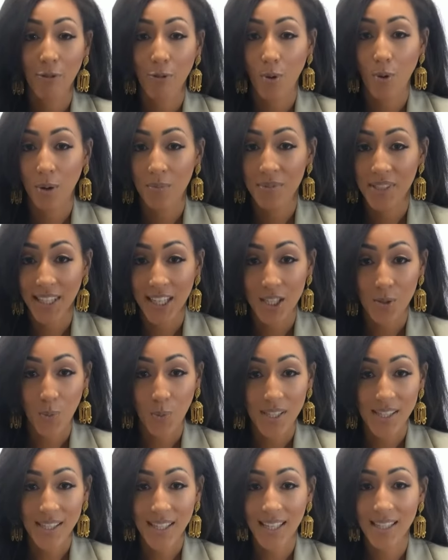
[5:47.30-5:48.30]
Form
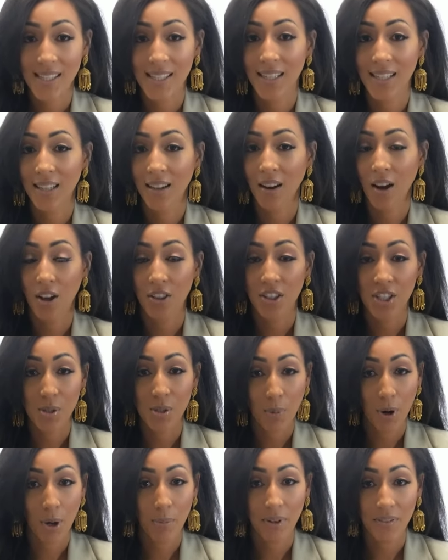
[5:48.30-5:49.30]
DS-160 on the
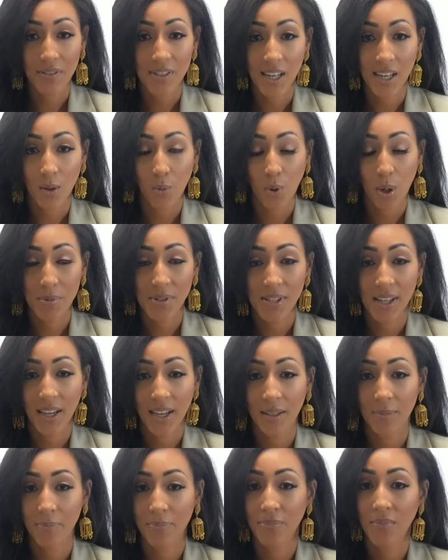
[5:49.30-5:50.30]
Department of State
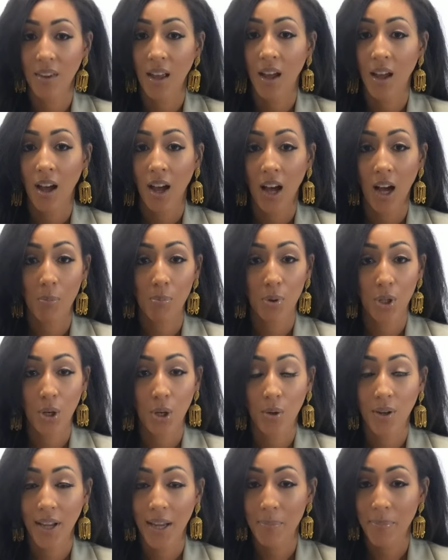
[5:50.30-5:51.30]
website,
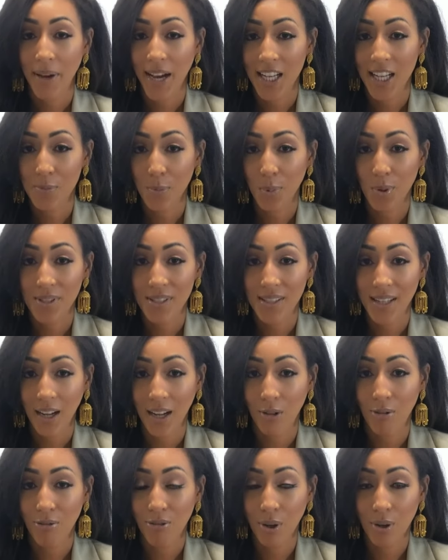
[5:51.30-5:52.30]
upload a
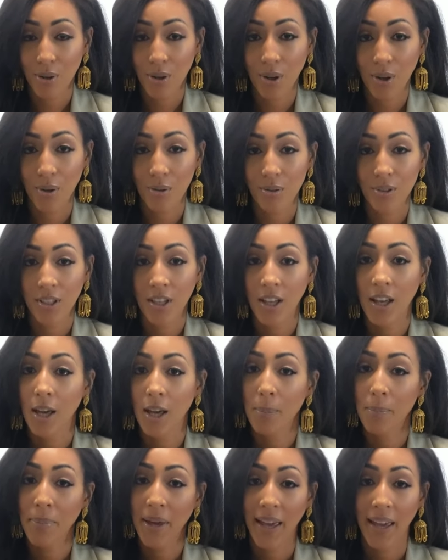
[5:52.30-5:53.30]
passport-style photo,
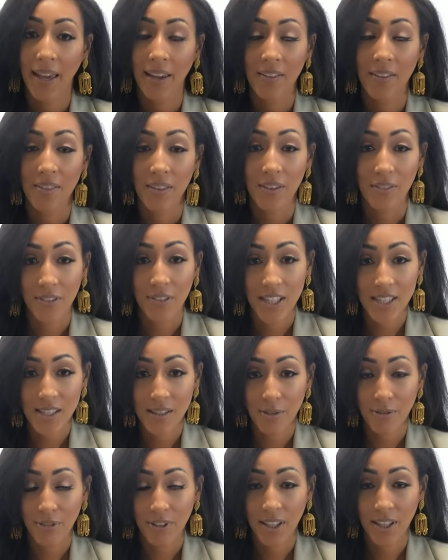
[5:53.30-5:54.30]
pay the
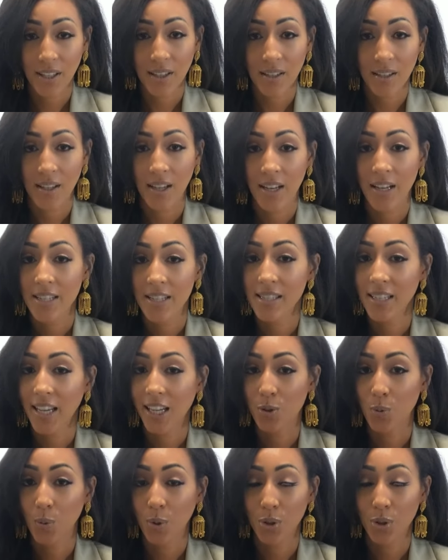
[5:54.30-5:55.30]
visa fee,
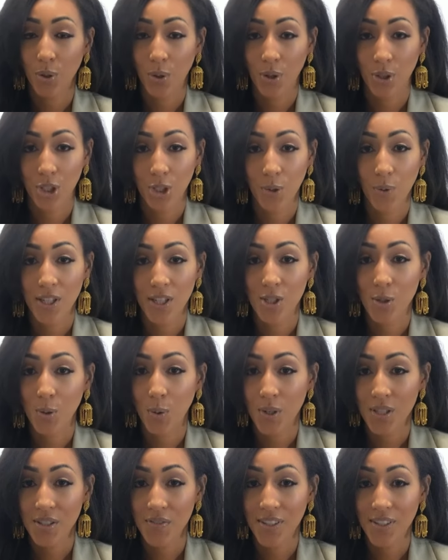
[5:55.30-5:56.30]
schedule your U.S.
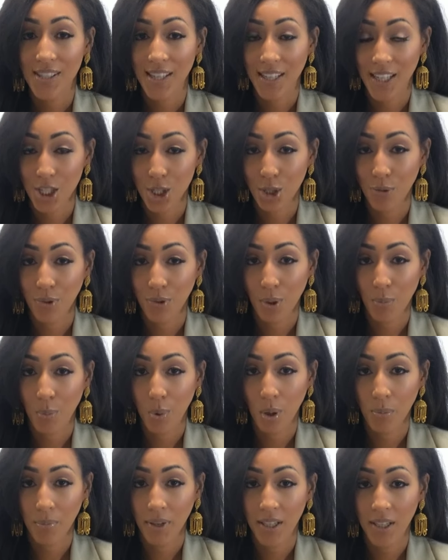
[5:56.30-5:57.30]
tourist visa interview
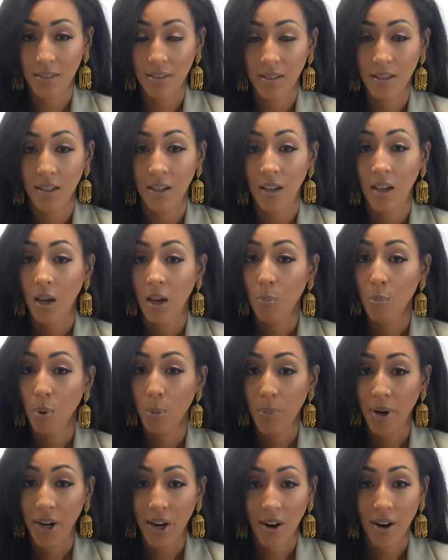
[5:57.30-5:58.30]
appointment,
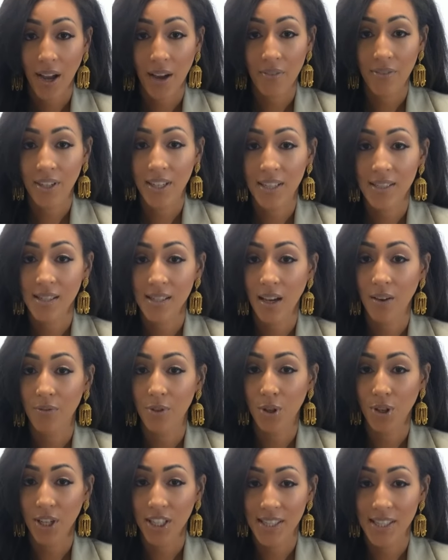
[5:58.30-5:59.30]
prepare evidence of
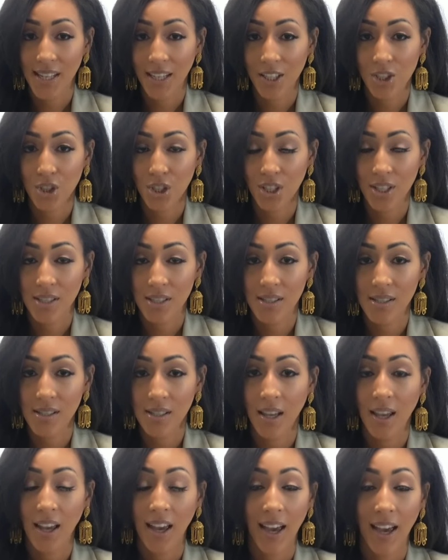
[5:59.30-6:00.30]
your intentions,
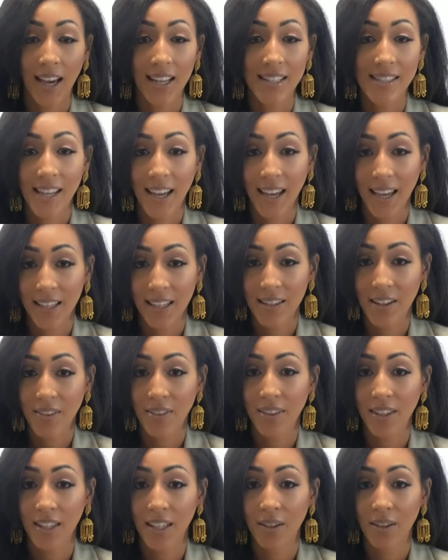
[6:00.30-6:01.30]

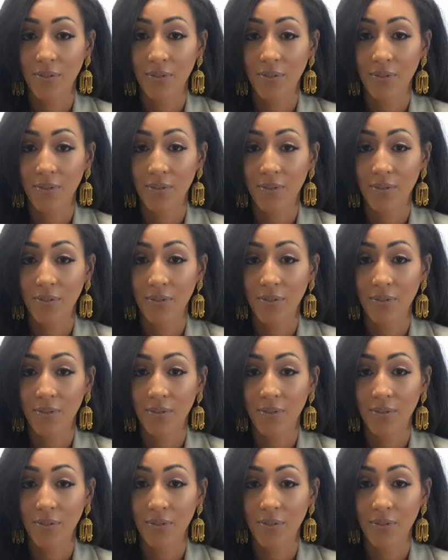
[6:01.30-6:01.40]
attend the